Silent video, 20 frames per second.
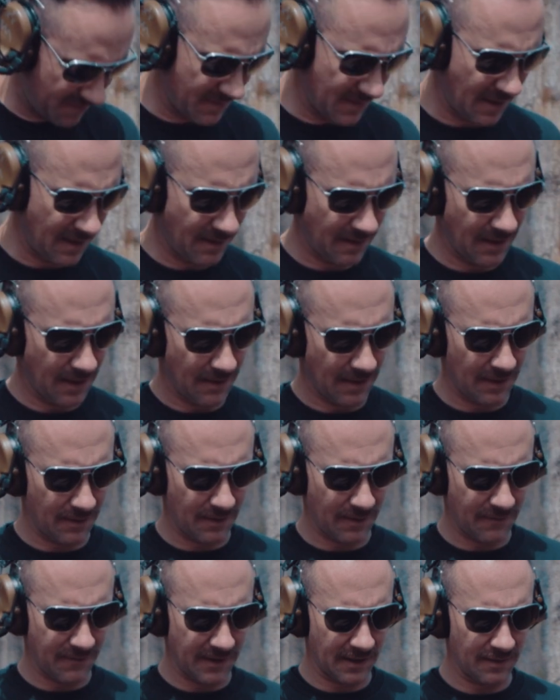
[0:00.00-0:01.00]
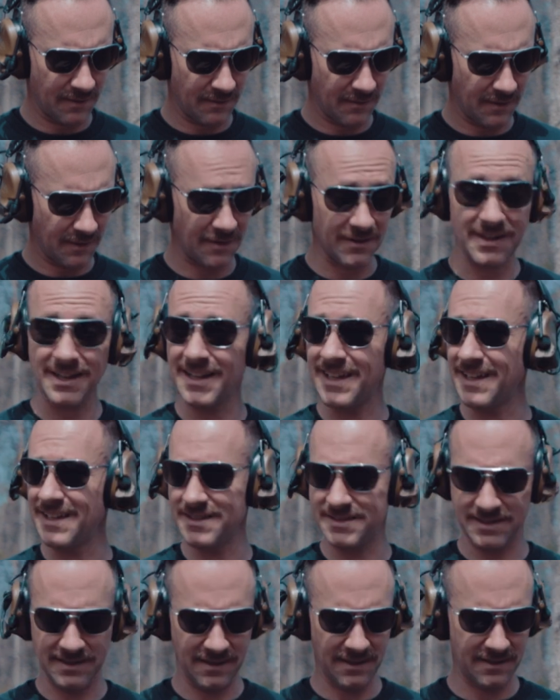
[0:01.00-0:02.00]
I don't know. I don't know if they glow in the dark. I
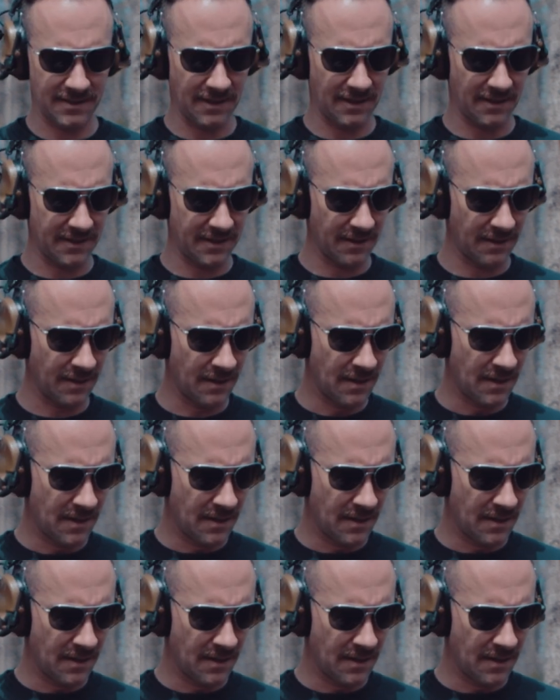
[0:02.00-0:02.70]
can't see nothing out here.